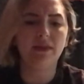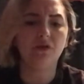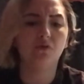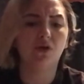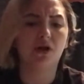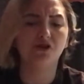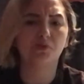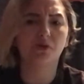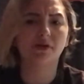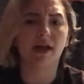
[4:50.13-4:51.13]

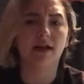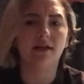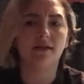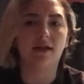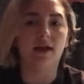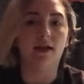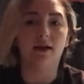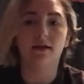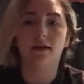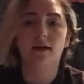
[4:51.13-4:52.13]
100% like
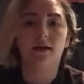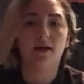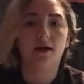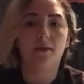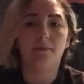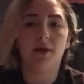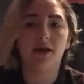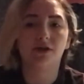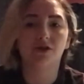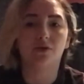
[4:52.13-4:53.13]

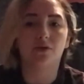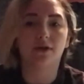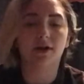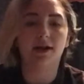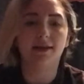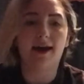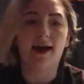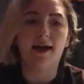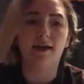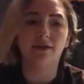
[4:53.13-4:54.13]
make sure
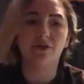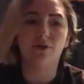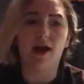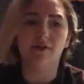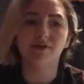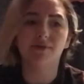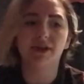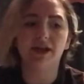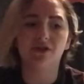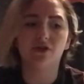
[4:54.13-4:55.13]
that you have something
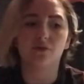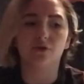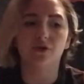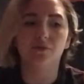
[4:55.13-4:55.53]
in your room,